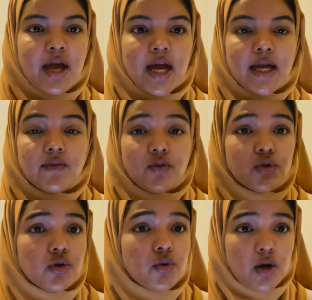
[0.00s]
If you
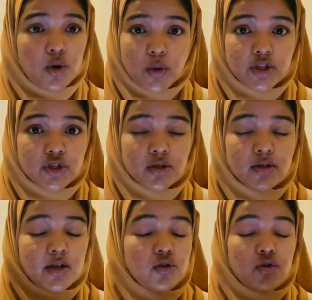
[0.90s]
don't know a question
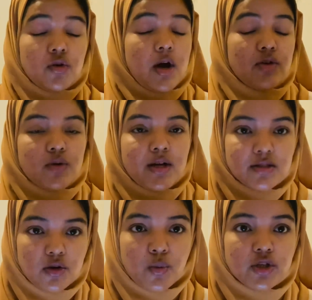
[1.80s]
and you don't know how to
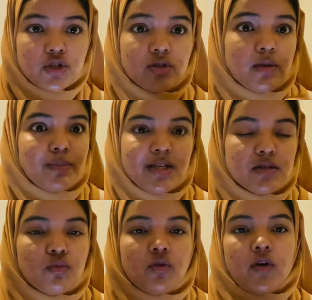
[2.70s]
answer a question, then please
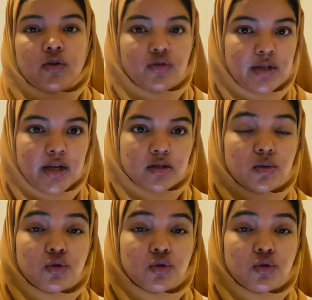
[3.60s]
move on to the next one.